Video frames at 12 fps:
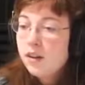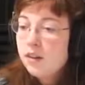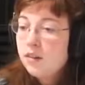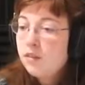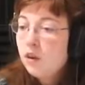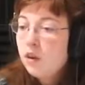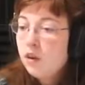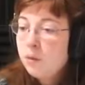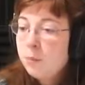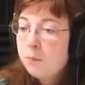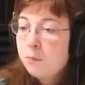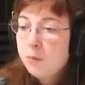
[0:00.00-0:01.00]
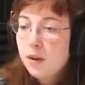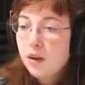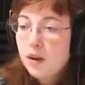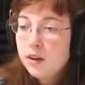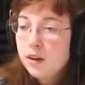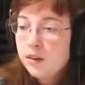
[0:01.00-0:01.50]
it is all
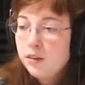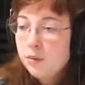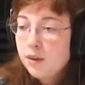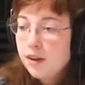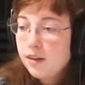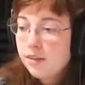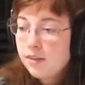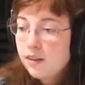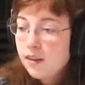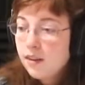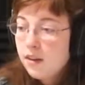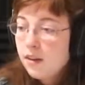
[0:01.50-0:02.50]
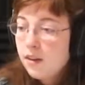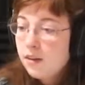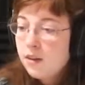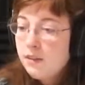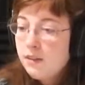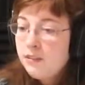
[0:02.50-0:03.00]
belonging to us.
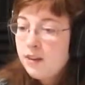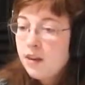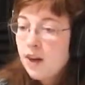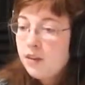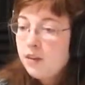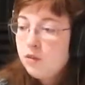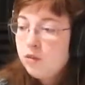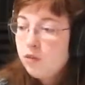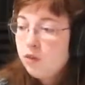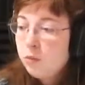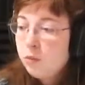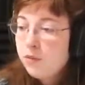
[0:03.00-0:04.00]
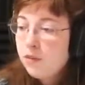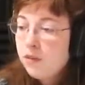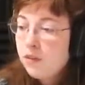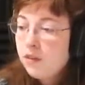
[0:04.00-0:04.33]
We've even got new troops